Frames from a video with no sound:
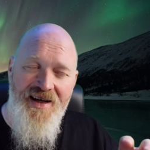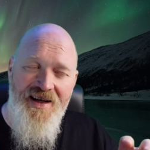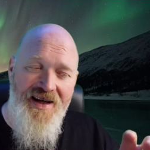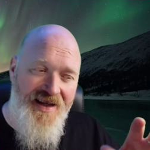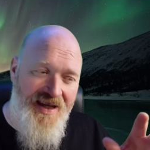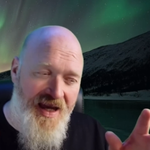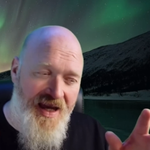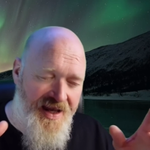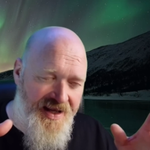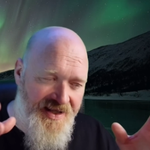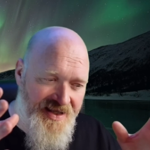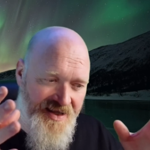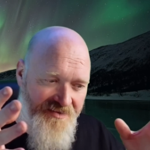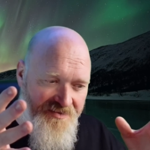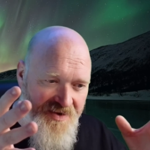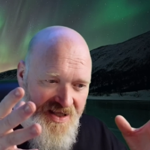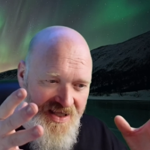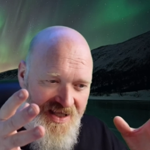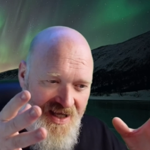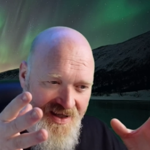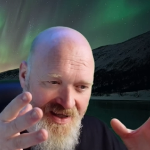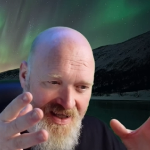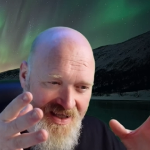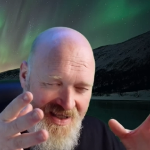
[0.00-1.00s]
Again, it's a
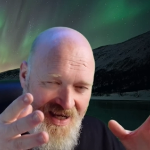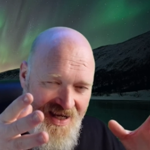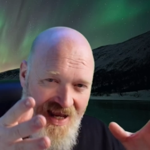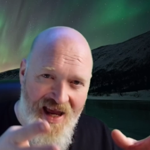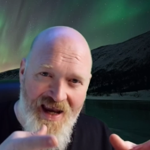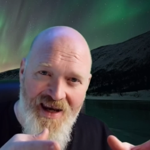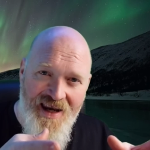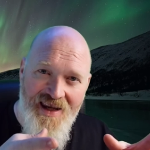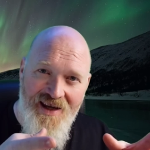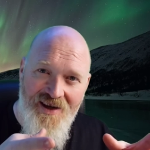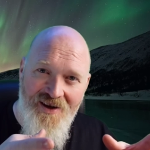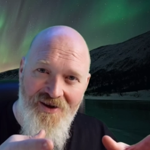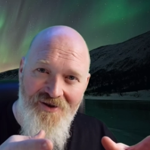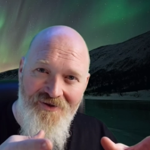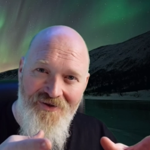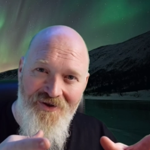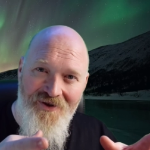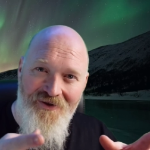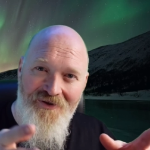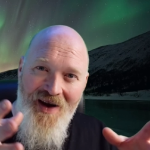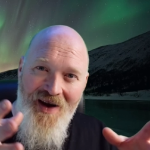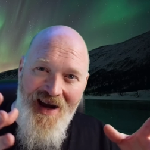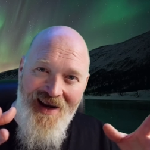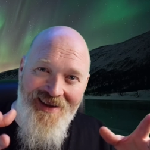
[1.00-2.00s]
misunderstanding of
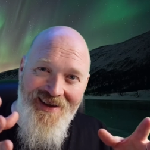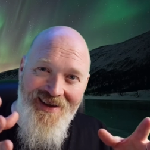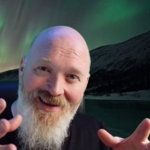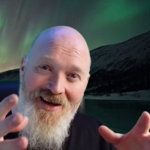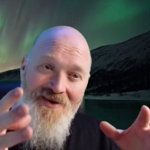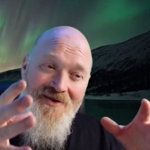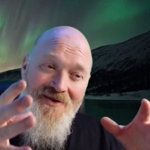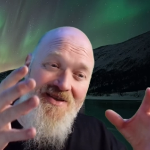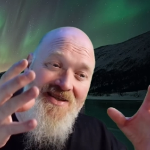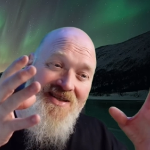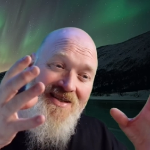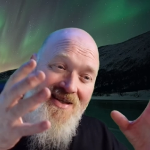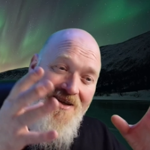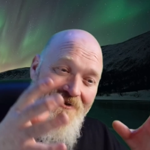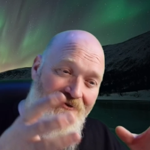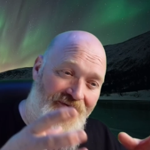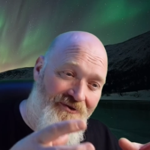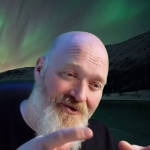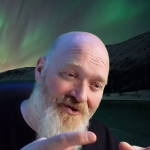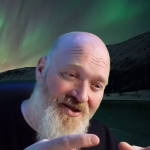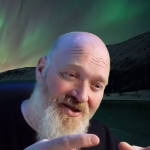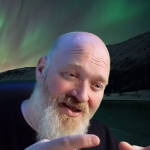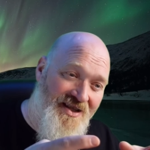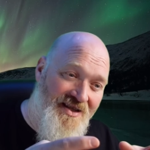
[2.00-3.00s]
the fact that there is
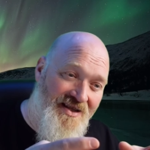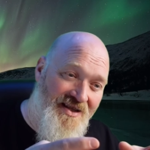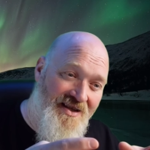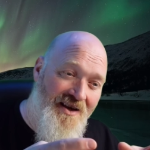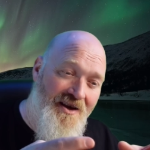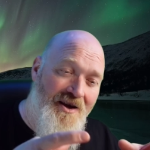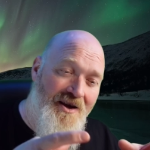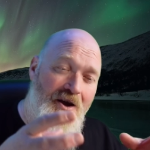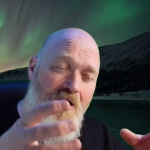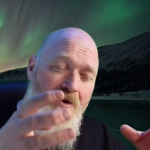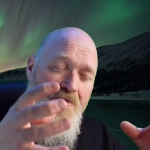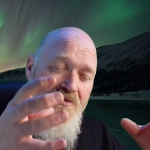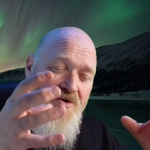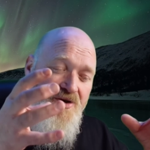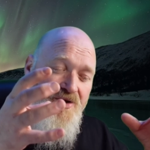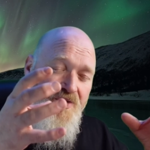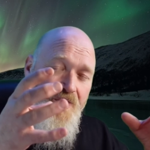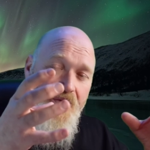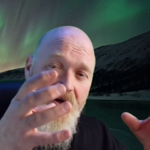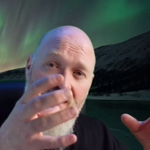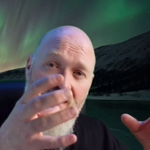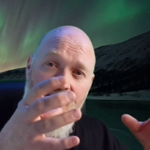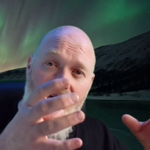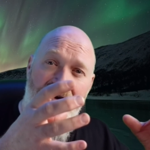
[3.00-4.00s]
differences
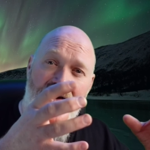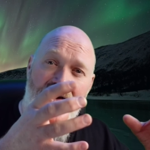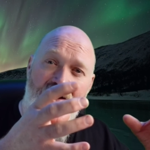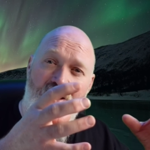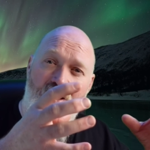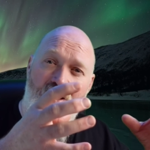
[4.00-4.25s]
between